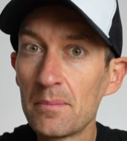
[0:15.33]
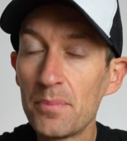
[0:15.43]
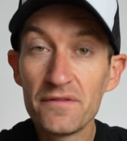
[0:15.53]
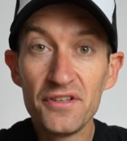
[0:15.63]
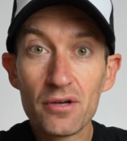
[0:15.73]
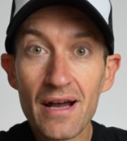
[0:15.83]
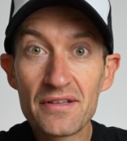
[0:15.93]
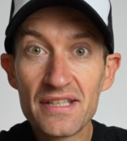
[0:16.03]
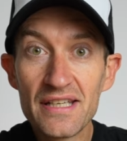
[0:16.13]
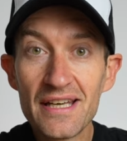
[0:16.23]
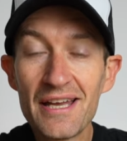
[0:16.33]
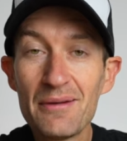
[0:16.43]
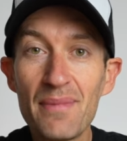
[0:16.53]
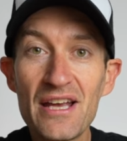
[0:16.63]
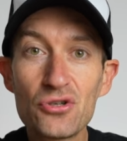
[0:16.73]
But if you're new around here,
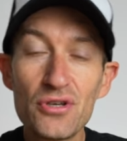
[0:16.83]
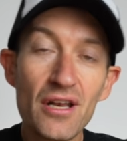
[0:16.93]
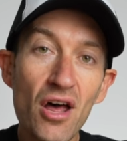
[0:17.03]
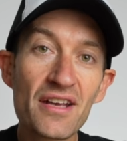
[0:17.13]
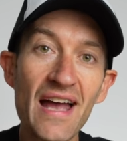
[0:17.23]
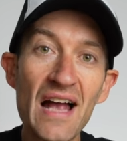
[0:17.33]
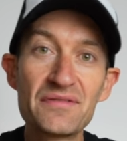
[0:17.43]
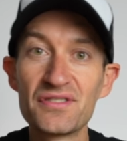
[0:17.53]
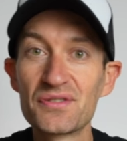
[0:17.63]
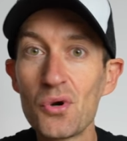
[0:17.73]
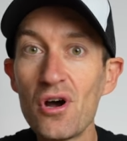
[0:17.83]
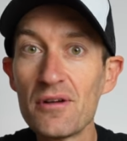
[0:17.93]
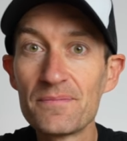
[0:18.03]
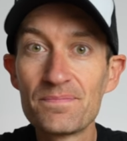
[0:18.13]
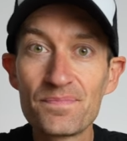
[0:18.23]
make sure you like and
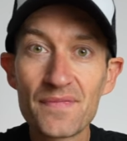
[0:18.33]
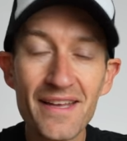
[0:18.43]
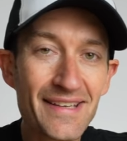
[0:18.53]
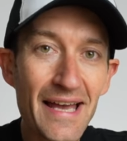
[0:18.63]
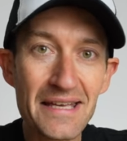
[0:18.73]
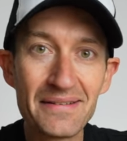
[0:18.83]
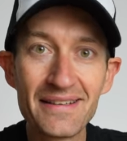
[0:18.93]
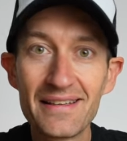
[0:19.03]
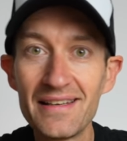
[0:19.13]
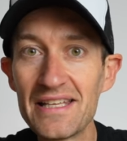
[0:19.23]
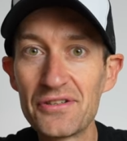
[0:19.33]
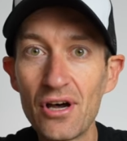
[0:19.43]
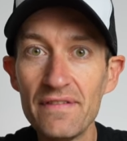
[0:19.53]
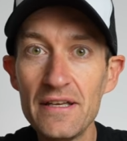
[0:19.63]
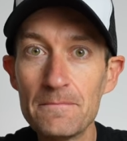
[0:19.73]
subscribe. Okay, let's
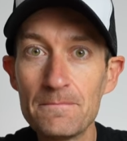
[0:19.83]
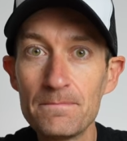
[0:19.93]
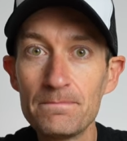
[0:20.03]
dive in.